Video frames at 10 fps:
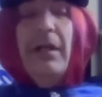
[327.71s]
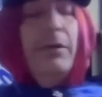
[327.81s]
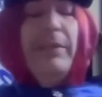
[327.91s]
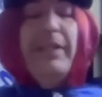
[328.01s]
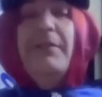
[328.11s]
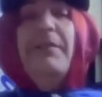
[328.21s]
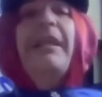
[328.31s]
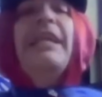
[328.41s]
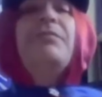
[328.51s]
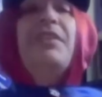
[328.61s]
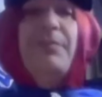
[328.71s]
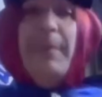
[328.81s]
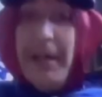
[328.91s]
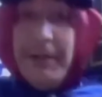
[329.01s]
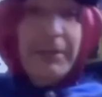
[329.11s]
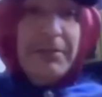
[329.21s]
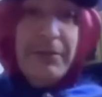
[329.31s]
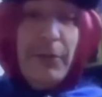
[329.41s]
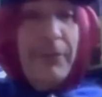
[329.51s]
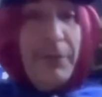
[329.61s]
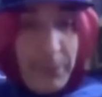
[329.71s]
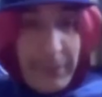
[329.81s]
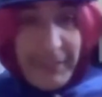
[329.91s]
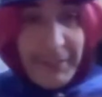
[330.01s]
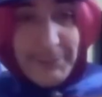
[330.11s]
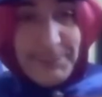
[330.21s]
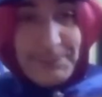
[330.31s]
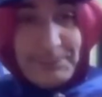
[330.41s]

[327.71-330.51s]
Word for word: uh, we'd hear the games in Spanish over the radio.